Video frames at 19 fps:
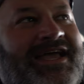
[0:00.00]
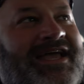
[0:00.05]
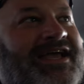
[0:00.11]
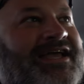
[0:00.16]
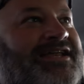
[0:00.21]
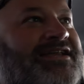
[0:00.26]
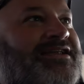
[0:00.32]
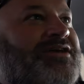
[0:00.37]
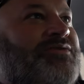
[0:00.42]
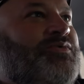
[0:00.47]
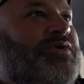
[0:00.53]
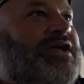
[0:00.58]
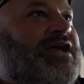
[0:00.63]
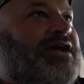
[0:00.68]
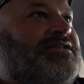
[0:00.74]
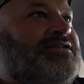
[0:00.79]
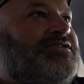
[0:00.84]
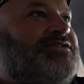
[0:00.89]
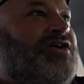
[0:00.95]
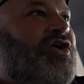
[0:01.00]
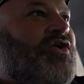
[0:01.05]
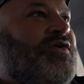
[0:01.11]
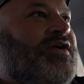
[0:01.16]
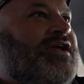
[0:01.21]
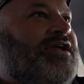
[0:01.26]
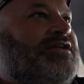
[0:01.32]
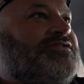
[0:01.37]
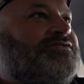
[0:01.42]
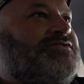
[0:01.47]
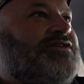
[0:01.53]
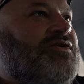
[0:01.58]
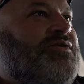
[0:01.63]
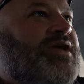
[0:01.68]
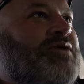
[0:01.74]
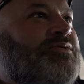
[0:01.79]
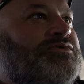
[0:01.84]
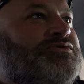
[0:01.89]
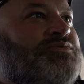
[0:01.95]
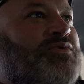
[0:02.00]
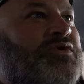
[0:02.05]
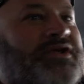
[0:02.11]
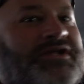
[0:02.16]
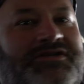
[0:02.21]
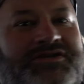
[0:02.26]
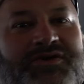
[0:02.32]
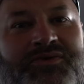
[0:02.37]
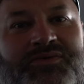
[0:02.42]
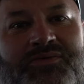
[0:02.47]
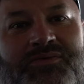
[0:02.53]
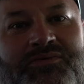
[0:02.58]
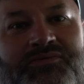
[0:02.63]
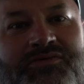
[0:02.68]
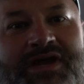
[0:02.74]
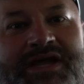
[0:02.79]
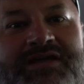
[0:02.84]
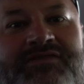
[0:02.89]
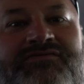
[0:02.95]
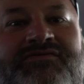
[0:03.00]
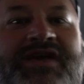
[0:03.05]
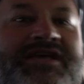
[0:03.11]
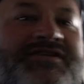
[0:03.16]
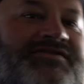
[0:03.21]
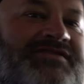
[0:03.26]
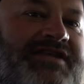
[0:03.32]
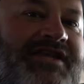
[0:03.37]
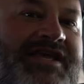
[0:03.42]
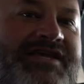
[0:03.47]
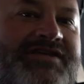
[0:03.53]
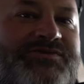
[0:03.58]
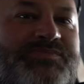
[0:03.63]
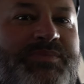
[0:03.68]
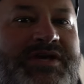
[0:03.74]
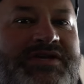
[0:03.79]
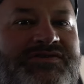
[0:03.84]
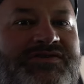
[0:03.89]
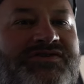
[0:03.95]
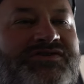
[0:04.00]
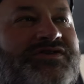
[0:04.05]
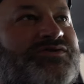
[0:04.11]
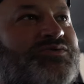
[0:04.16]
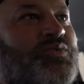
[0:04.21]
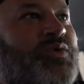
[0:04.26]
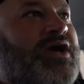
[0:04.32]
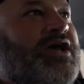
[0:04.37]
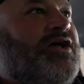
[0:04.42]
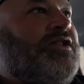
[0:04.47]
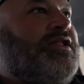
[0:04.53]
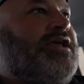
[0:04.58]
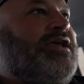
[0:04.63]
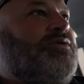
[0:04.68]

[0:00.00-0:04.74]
and we got to talking, and so he was wanting to reinvest in his business as well.